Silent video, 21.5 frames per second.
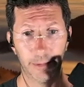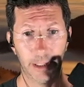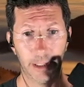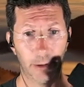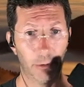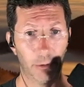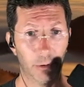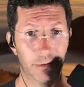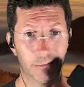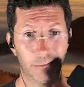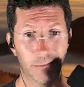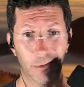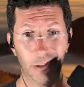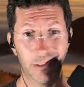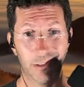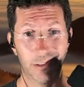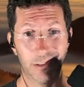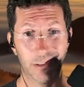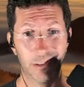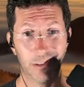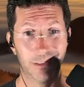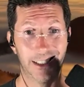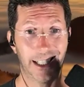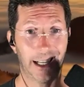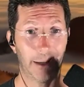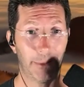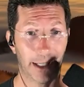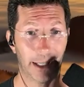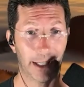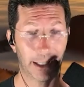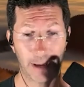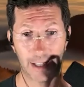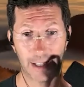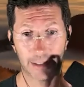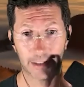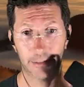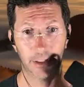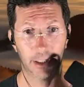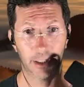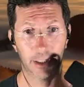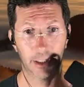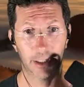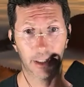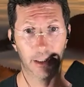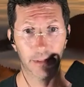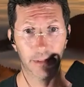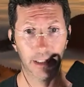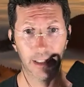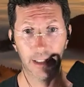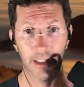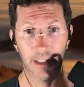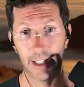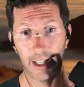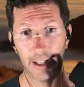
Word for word: you know, we'll, we'll teach you how to make passive income,